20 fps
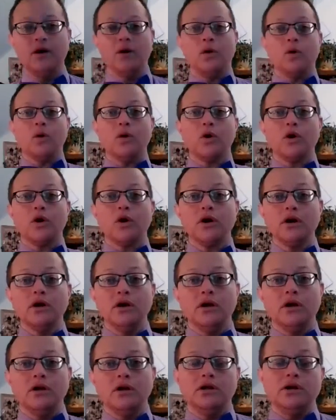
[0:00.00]
or
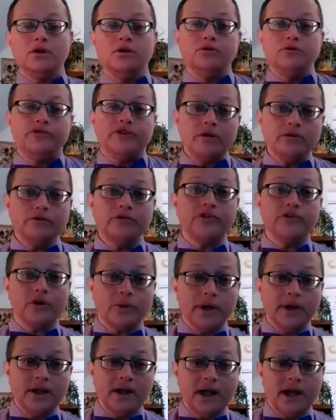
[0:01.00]
you don't do
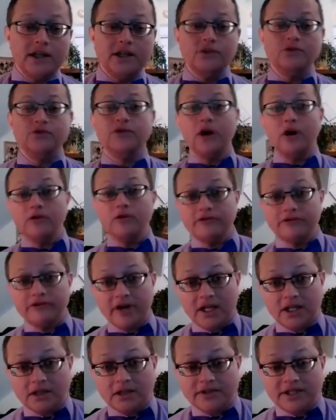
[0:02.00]
it and you don't
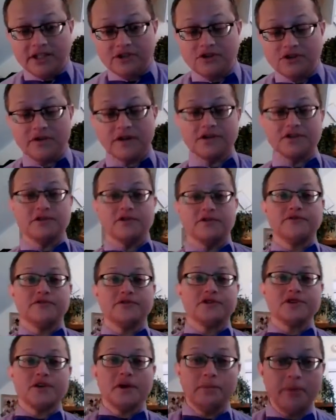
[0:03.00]
follow the instructions for
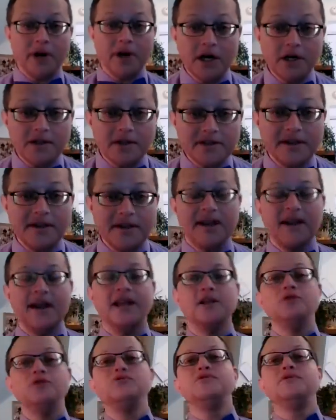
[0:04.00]
some part
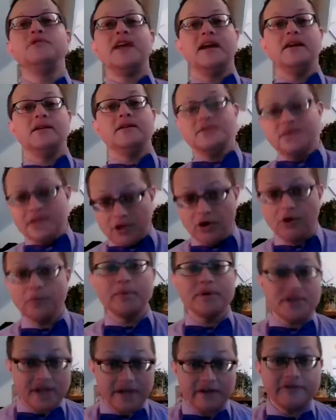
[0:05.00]
and you get
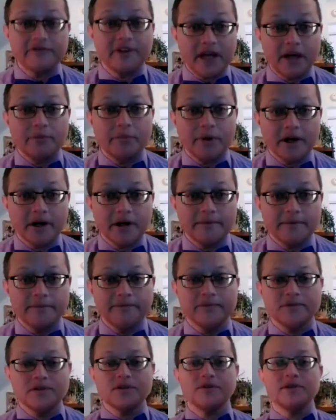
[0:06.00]
0% for that part.
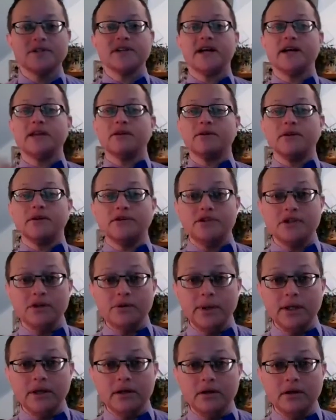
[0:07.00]
So it's either a do
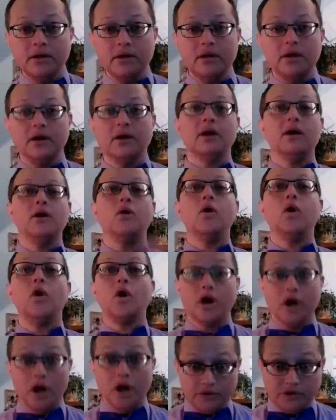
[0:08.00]
it
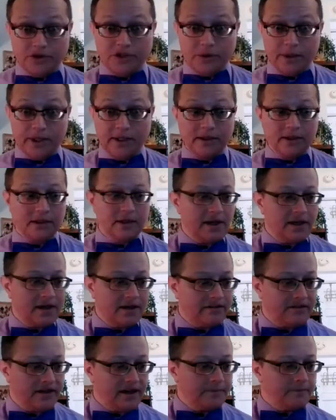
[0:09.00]
or don't do it kind
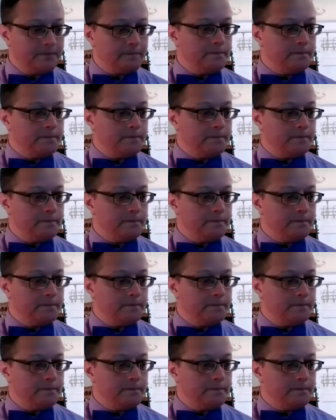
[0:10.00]
of thing.